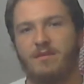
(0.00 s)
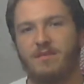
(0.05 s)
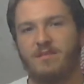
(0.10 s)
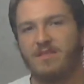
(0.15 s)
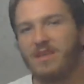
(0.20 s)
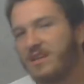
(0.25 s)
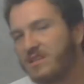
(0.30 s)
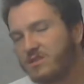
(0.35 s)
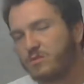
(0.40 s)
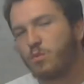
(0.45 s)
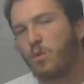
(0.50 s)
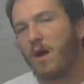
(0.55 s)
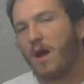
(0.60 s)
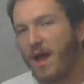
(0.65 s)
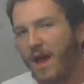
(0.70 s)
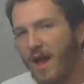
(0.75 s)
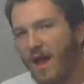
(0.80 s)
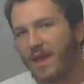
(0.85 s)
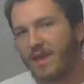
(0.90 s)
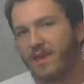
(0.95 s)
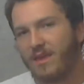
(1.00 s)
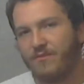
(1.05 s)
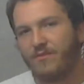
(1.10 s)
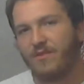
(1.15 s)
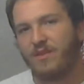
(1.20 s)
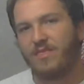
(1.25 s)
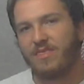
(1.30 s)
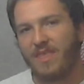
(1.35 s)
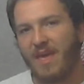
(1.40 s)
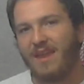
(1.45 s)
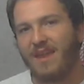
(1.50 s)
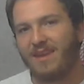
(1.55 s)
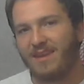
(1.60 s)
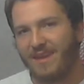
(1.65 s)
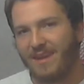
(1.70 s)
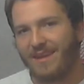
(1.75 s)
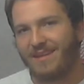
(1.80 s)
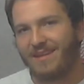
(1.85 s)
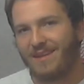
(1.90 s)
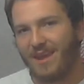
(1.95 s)
That's why I give it that
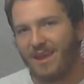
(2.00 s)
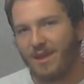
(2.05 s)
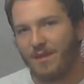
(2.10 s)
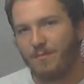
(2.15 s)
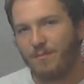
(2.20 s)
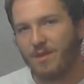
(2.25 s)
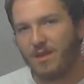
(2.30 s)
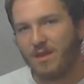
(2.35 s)
nickname.